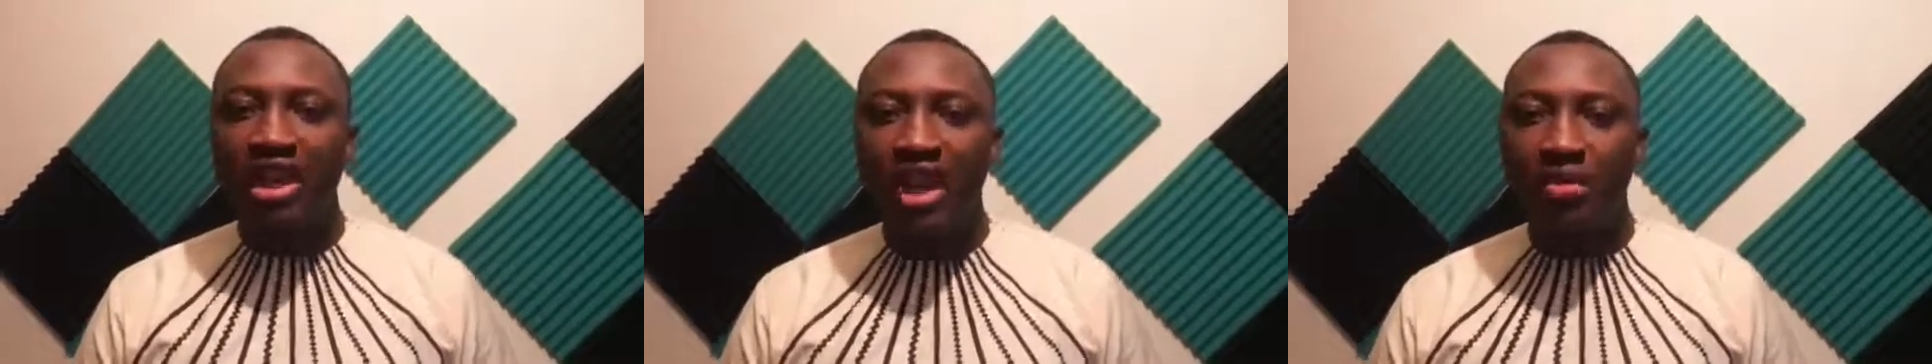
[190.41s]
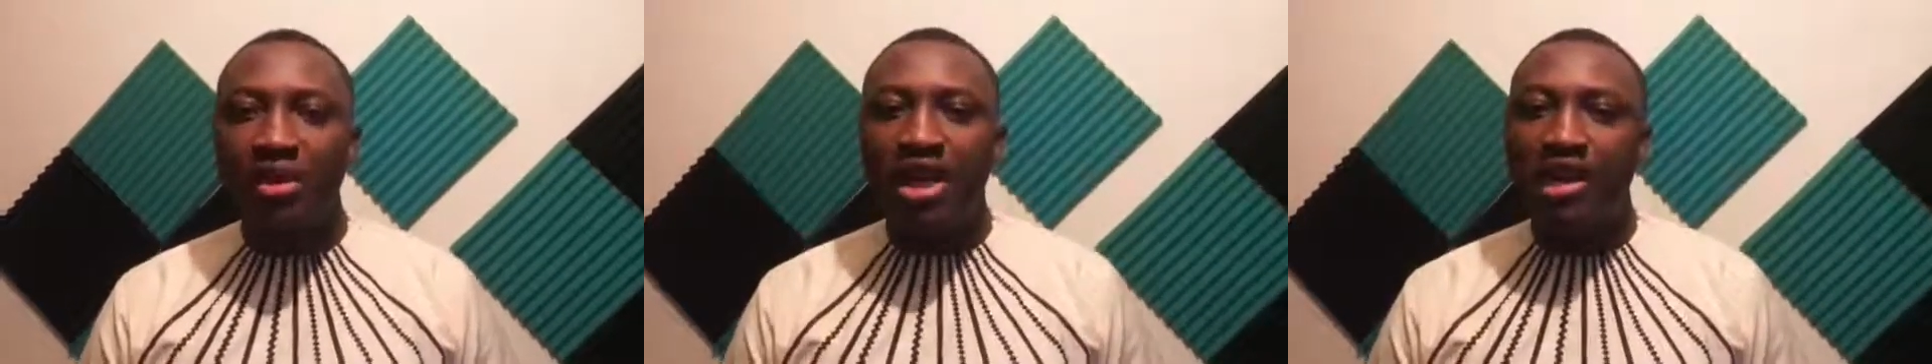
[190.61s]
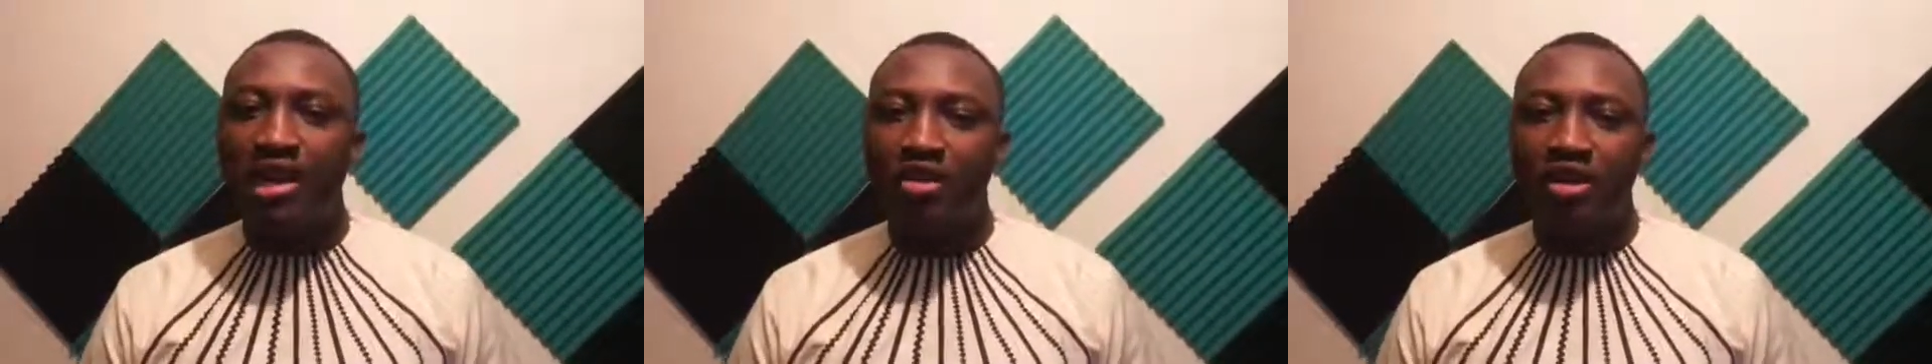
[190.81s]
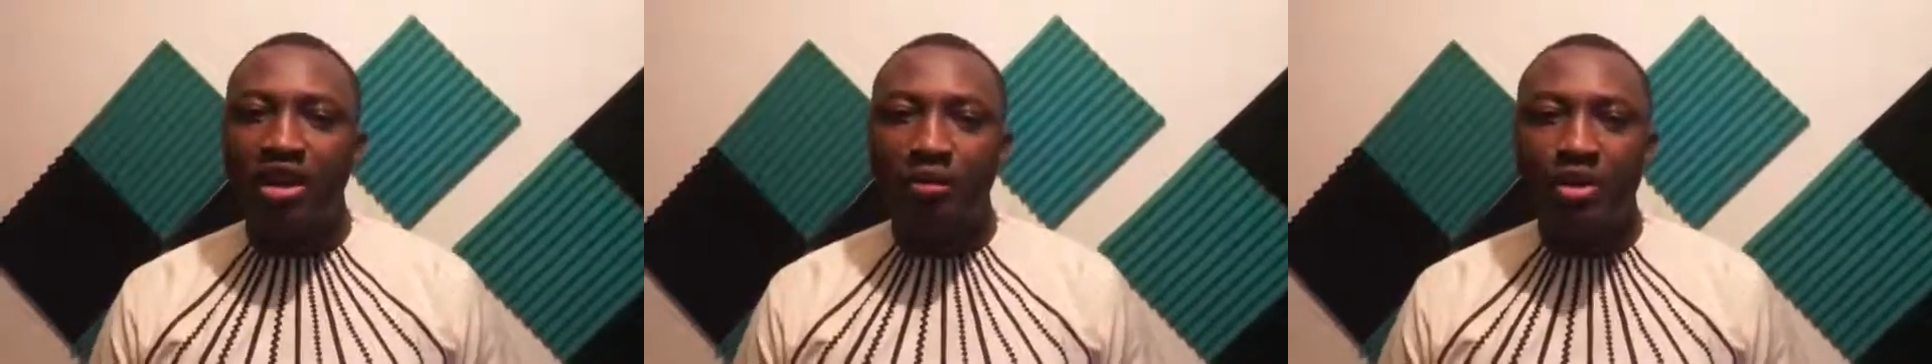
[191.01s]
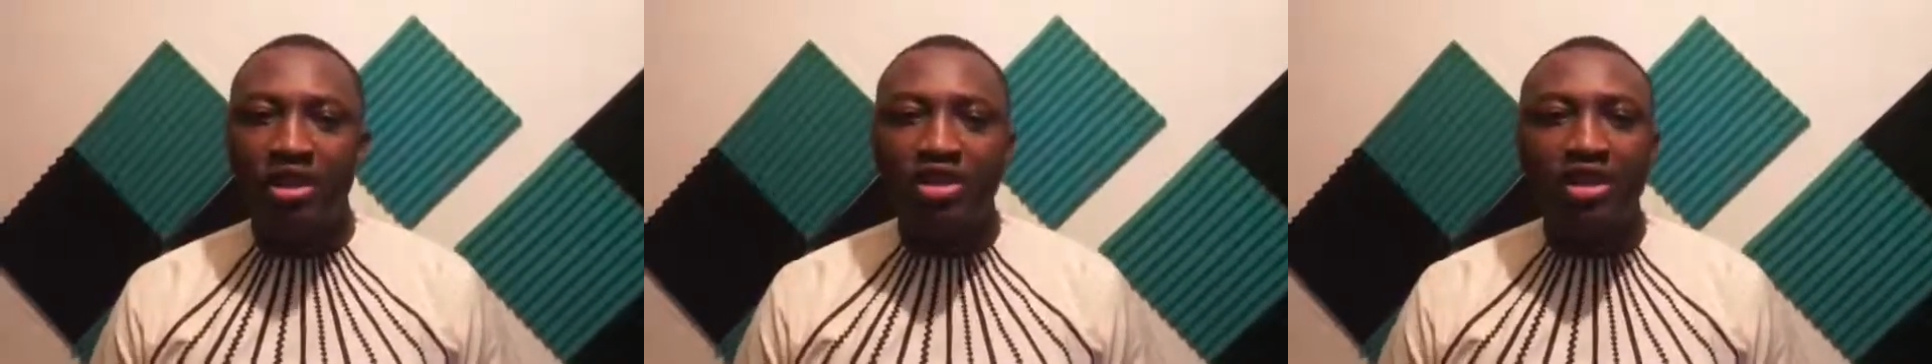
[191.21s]
them and another
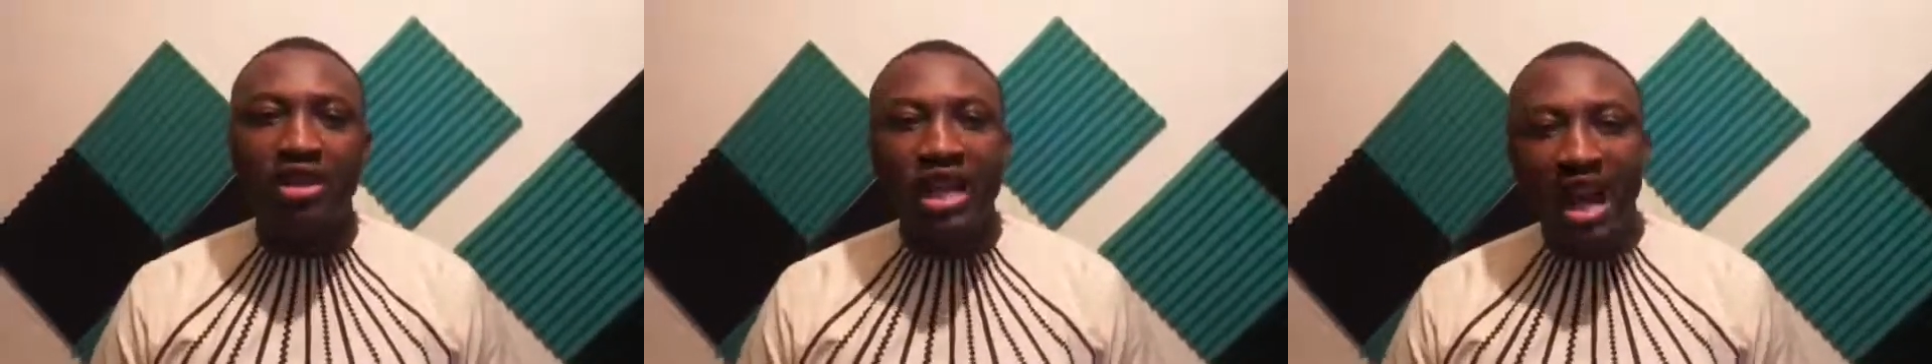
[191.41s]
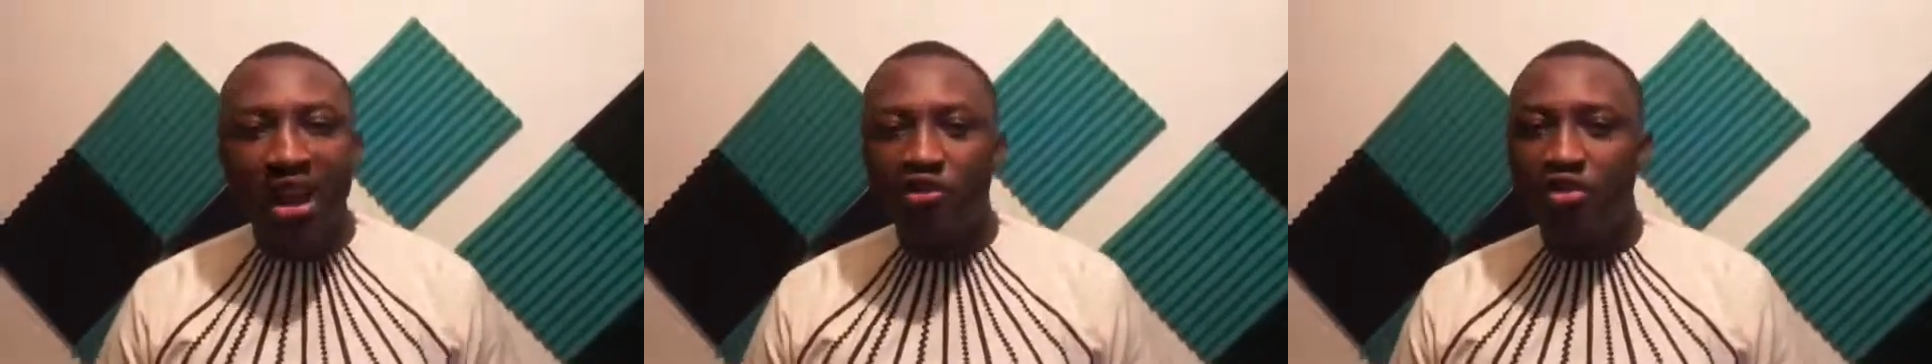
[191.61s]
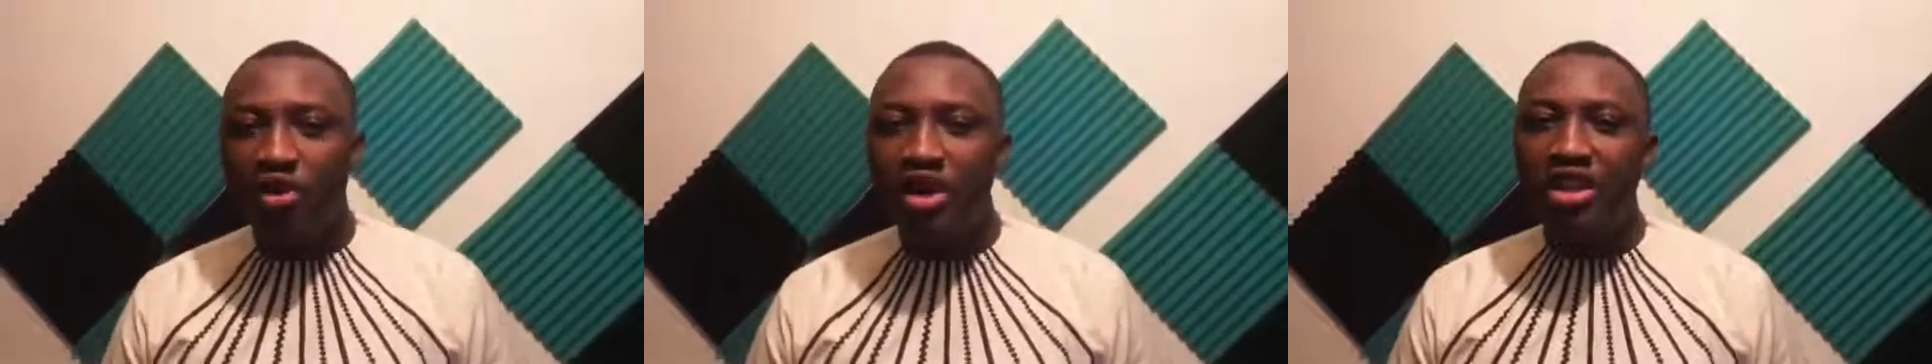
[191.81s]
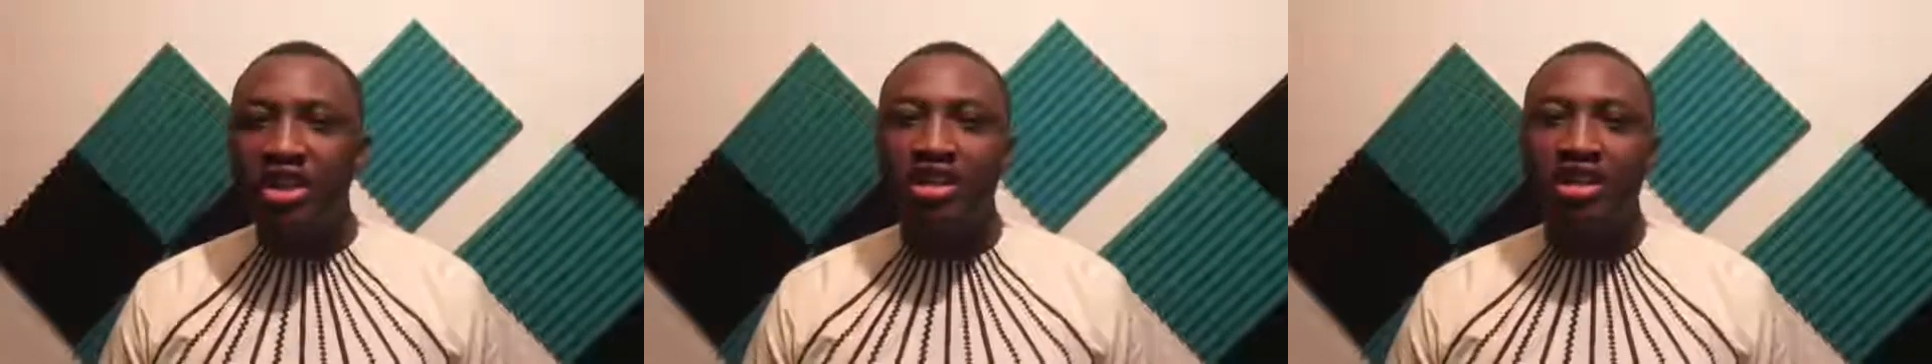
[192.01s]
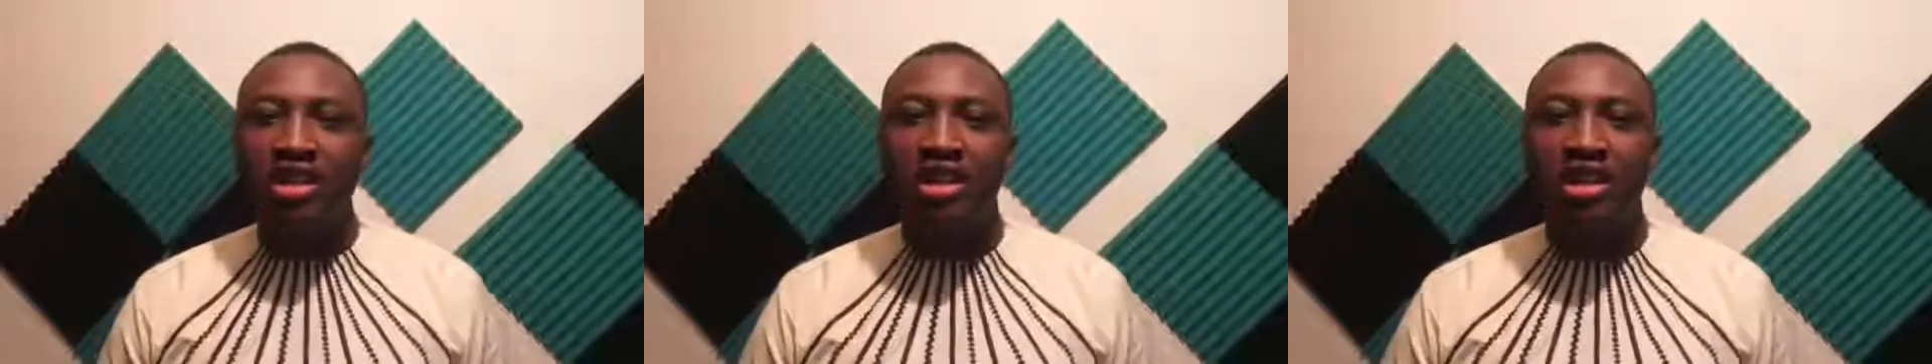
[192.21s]
person, they avoid
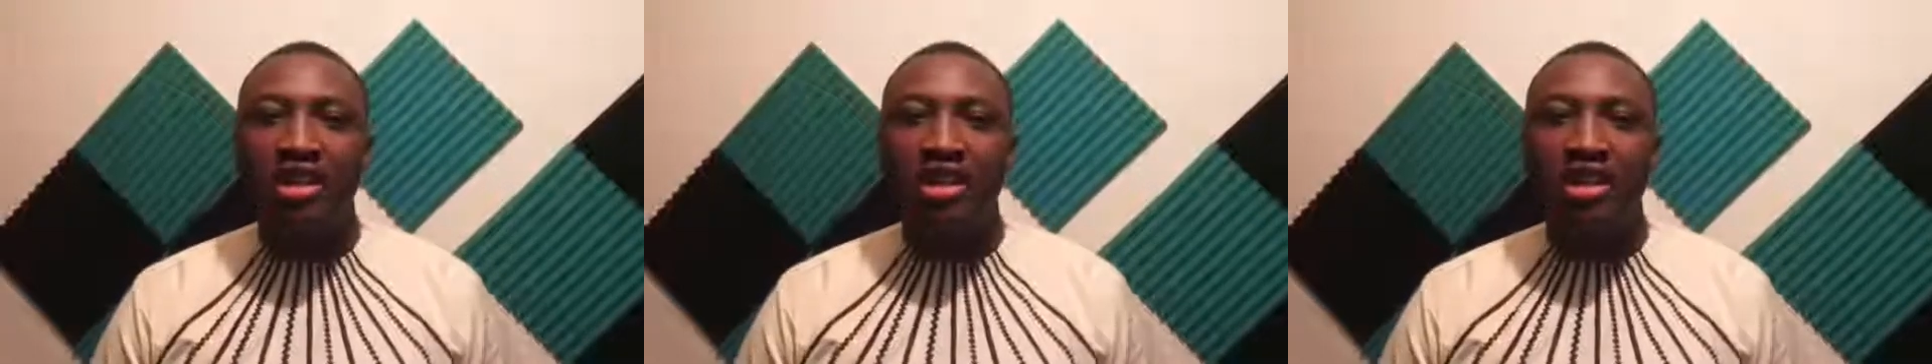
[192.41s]
it.